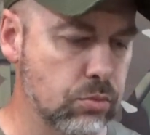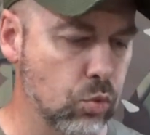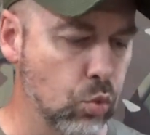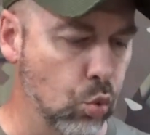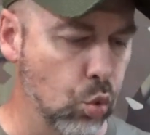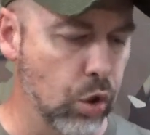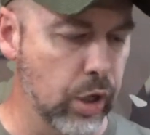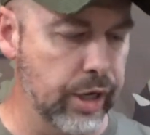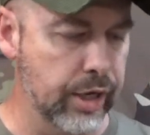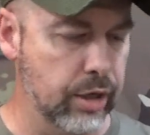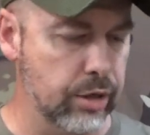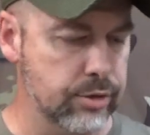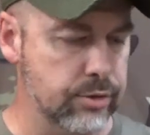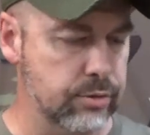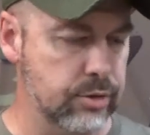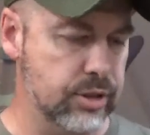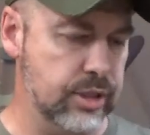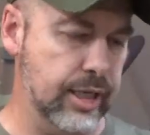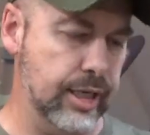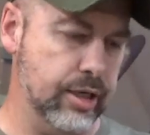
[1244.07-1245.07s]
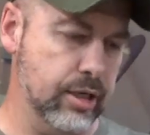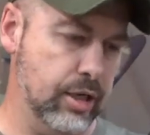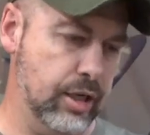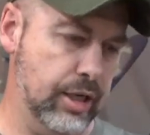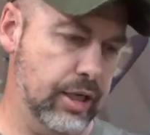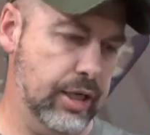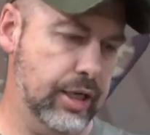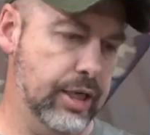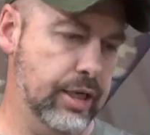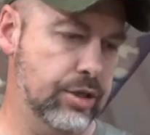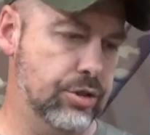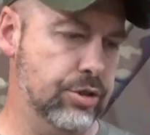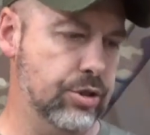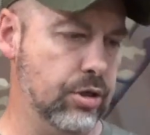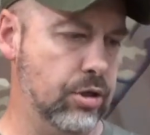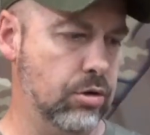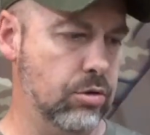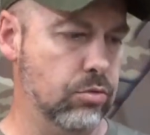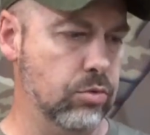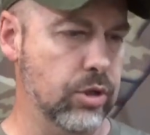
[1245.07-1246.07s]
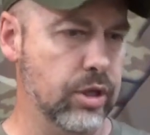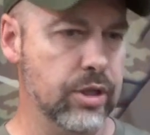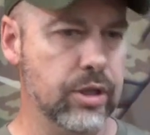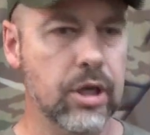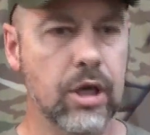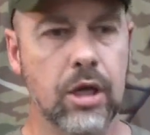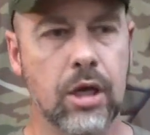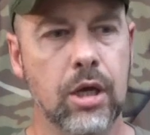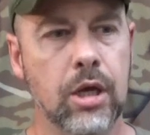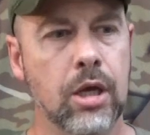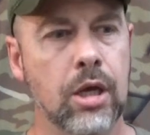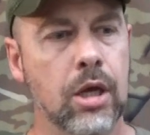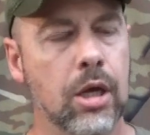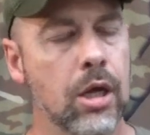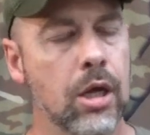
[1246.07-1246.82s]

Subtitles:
What else was I going to hit y'all with?